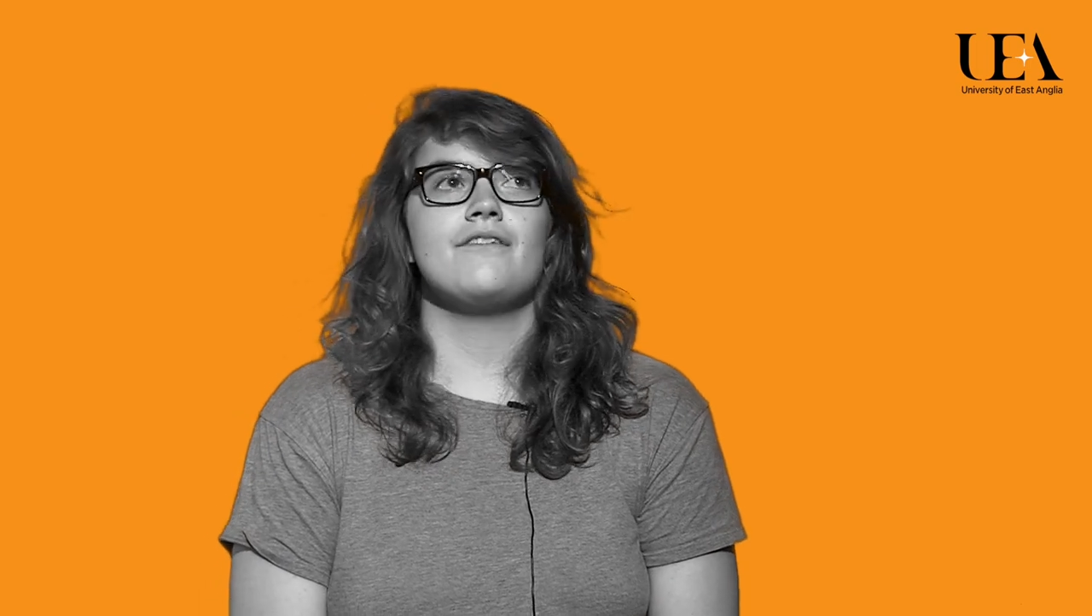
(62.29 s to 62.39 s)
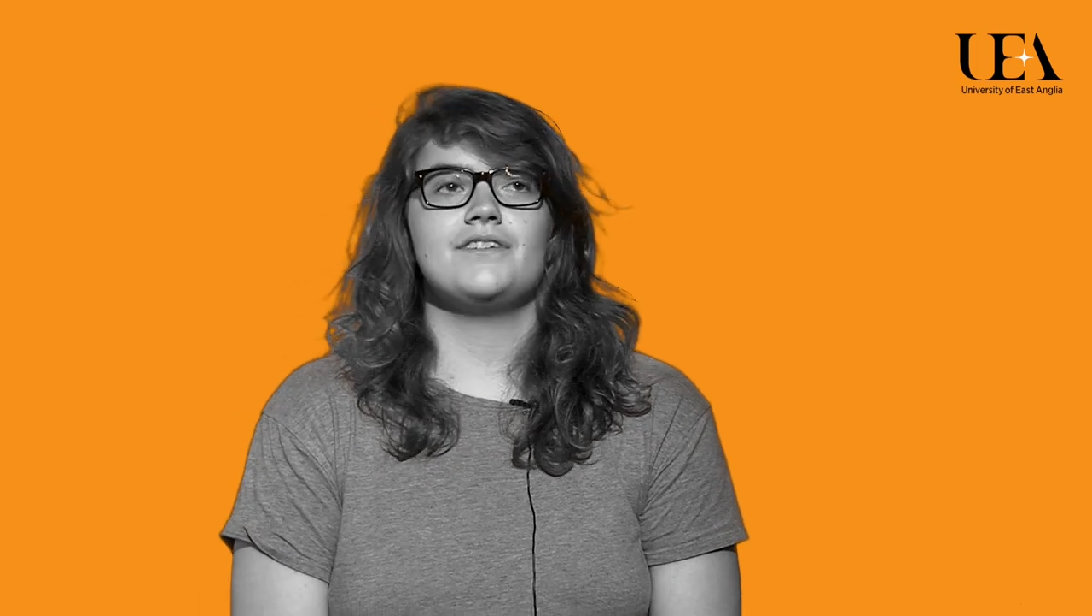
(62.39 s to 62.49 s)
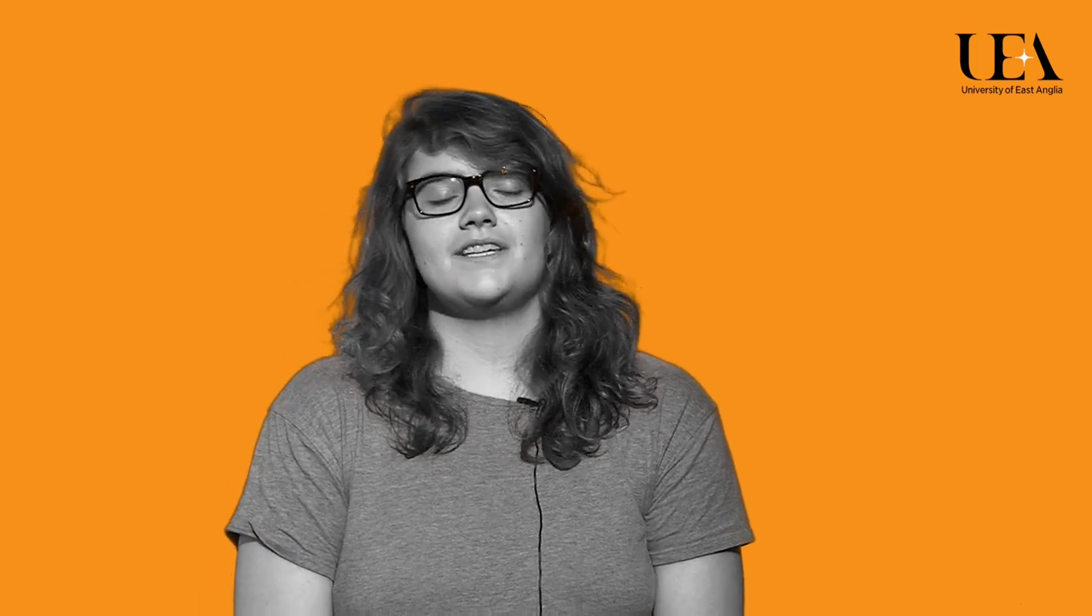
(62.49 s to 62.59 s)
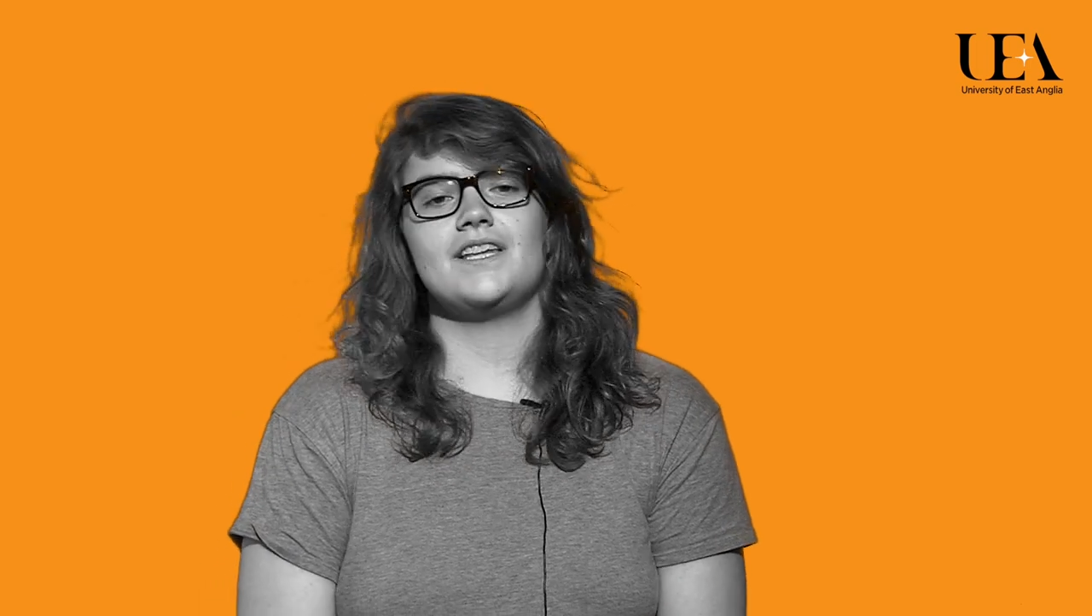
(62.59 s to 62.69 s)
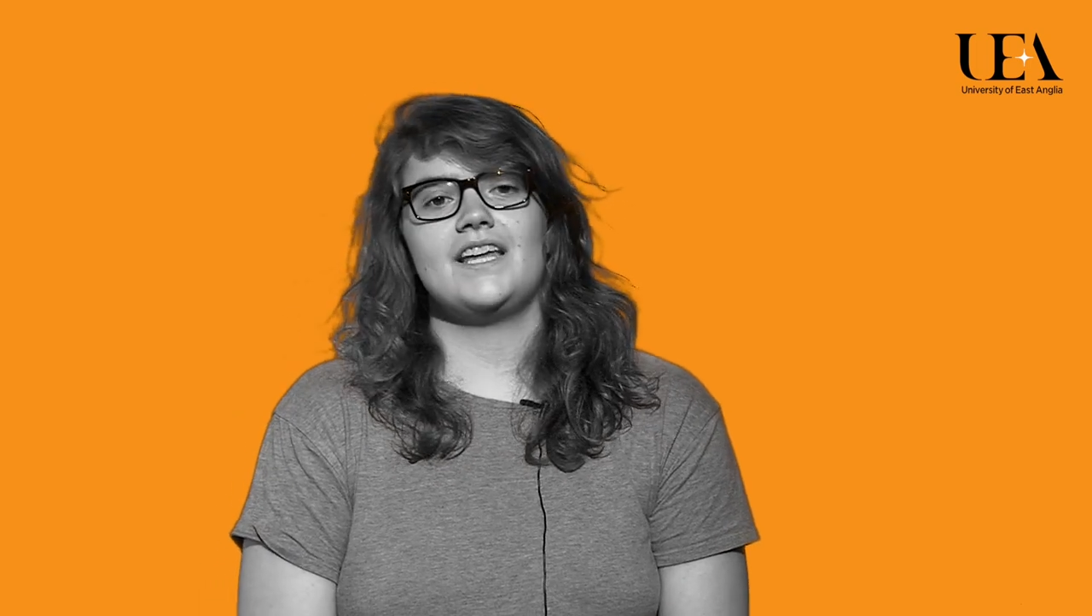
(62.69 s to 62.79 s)

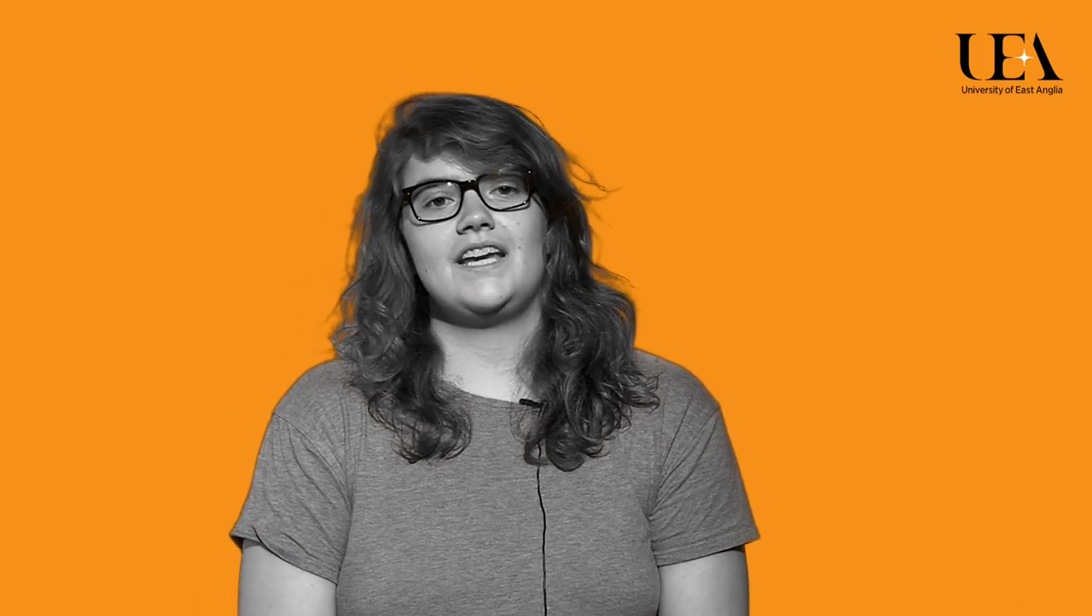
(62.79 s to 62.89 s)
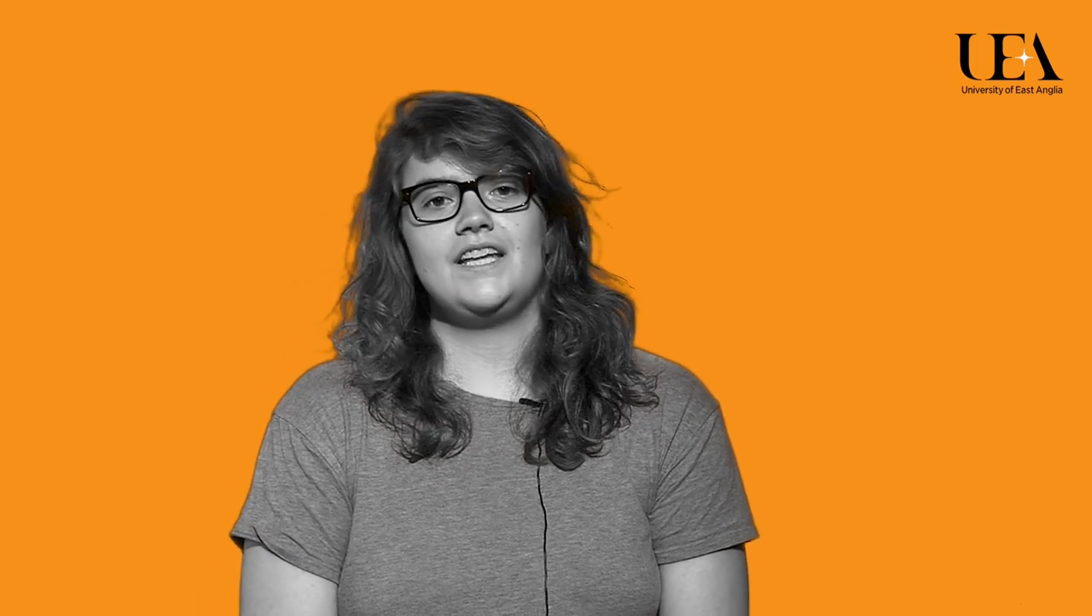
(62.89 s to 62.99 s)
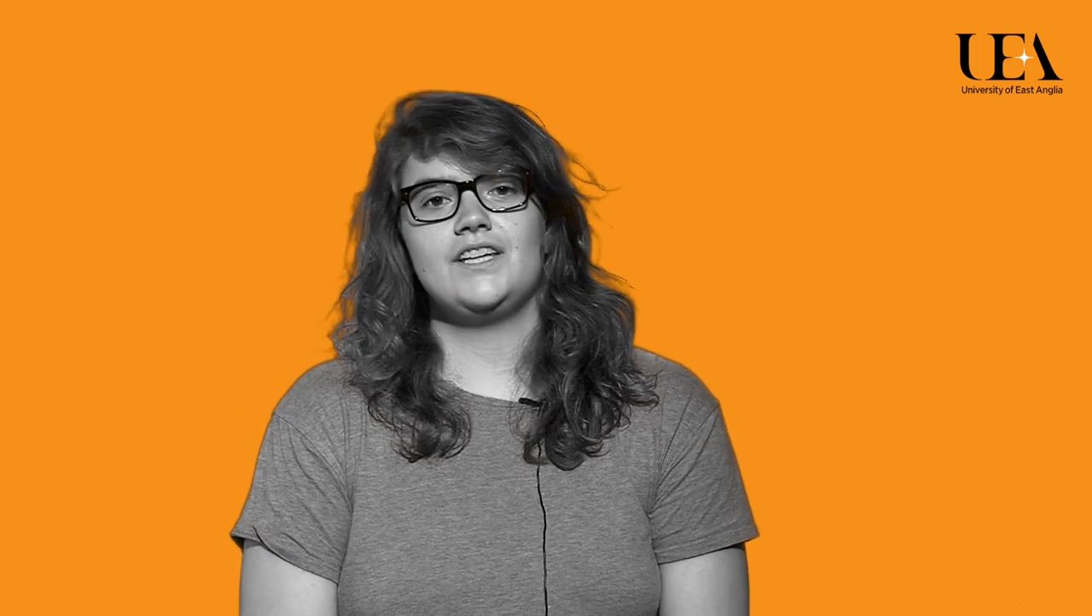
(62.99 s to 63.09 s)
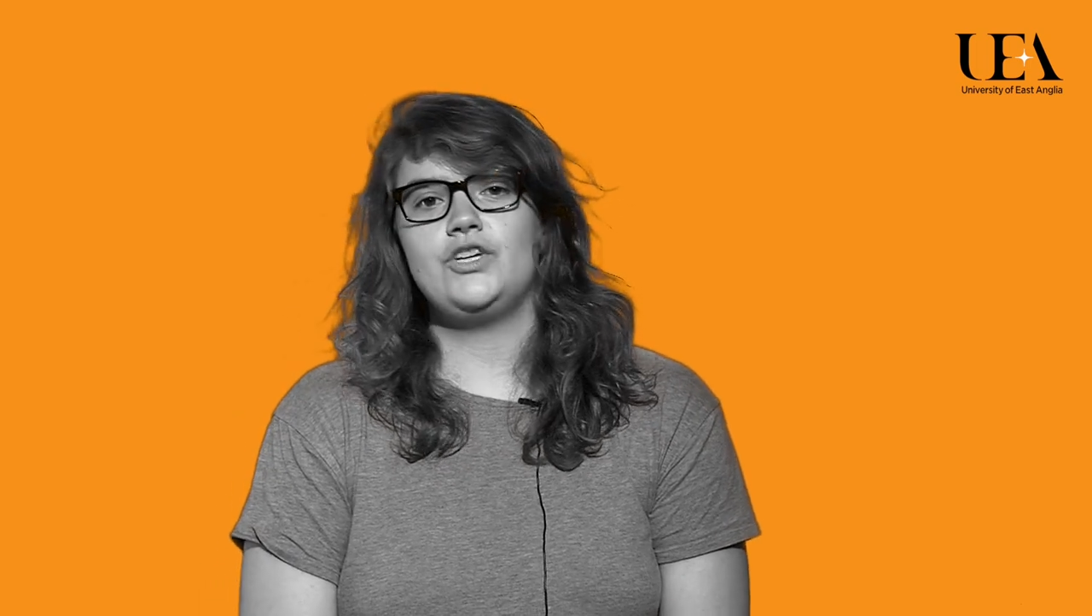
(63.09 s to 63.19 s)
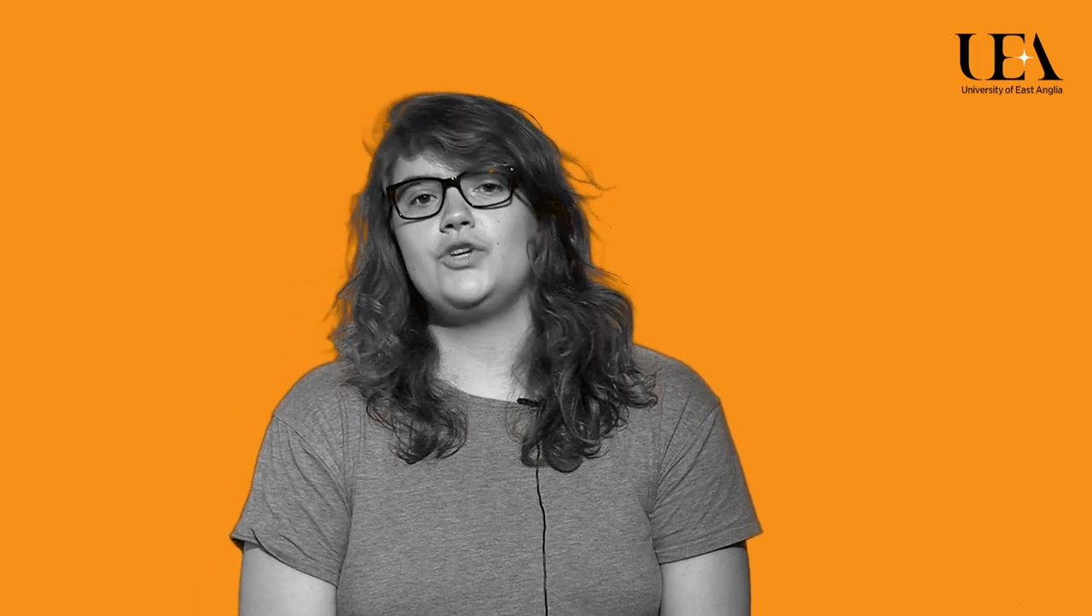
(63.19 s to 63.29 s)
everything that